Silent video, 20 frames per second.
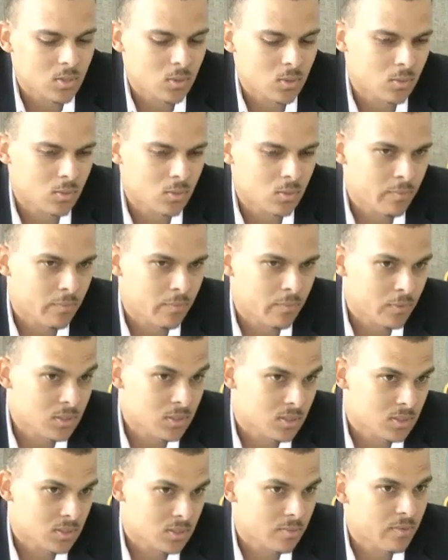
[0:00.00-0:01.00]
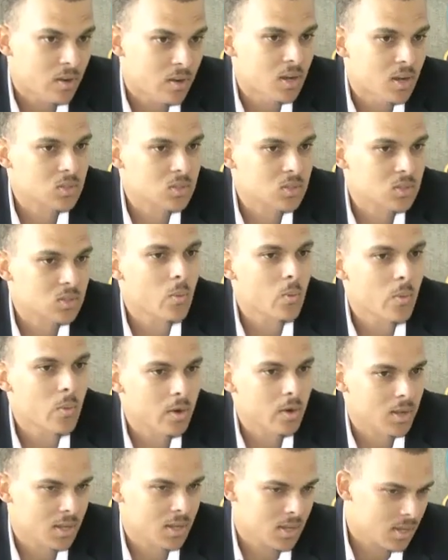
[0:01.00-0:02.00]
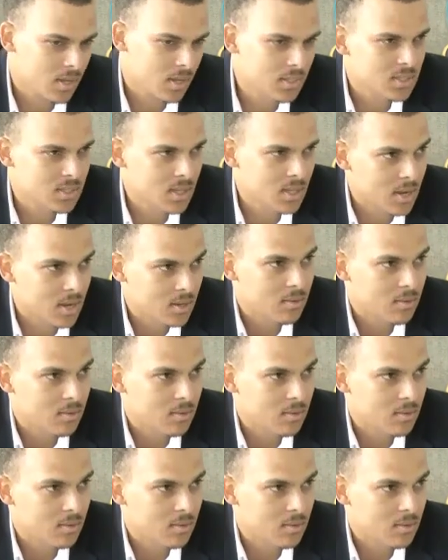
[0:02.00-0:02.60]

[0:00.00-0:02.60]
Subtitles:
So for us who work inside